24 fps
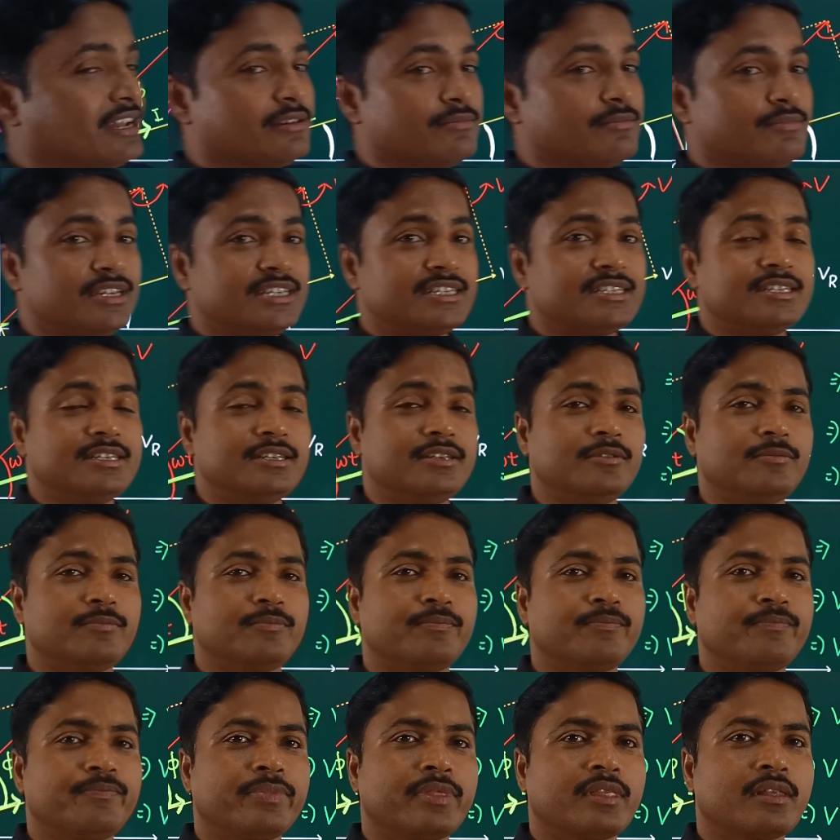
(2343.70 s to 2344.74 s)
than VC.
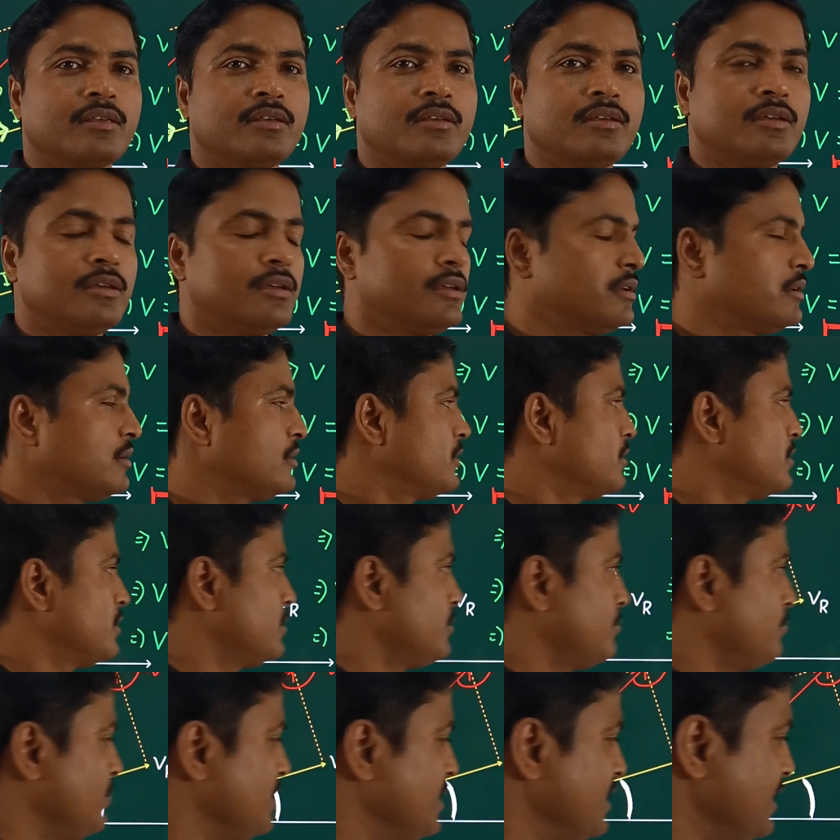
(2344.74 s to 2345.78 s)

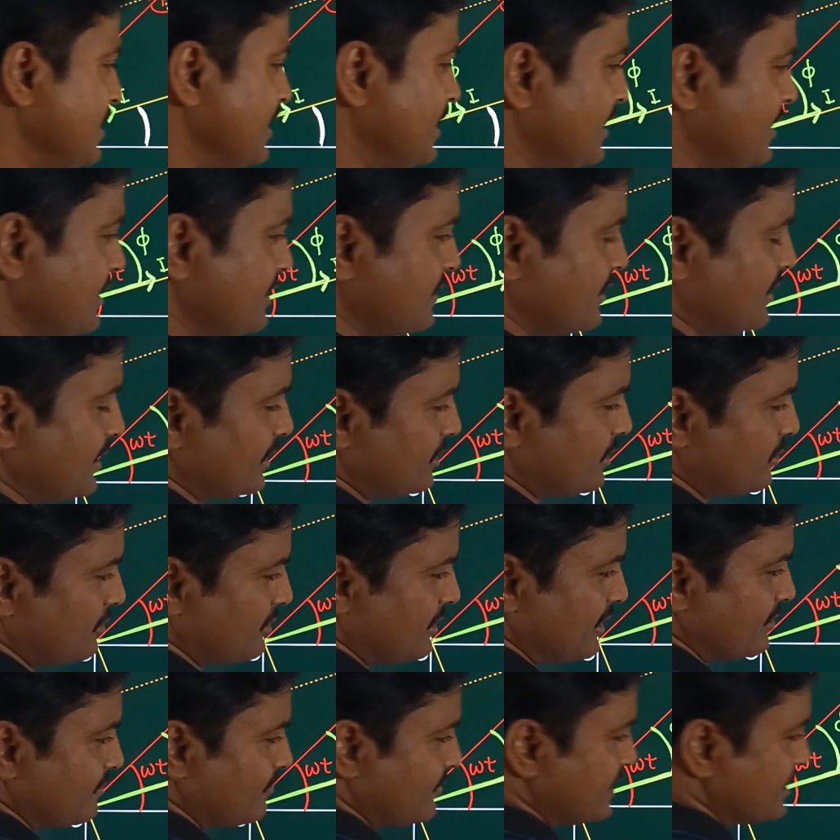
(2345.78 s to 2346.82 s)
VL is greater
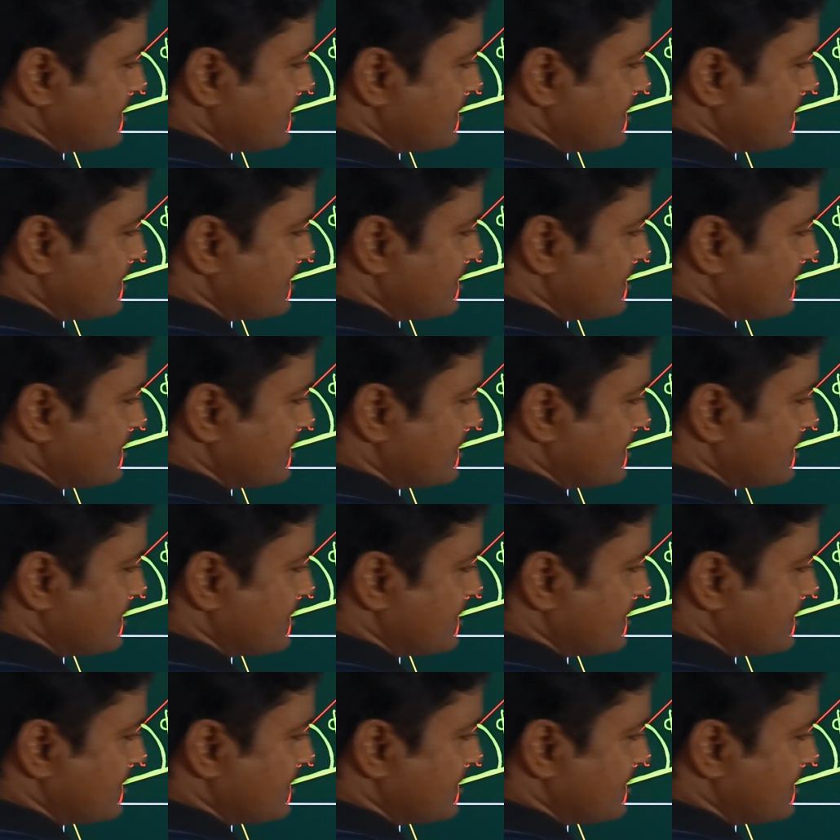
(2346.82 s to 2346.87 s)
than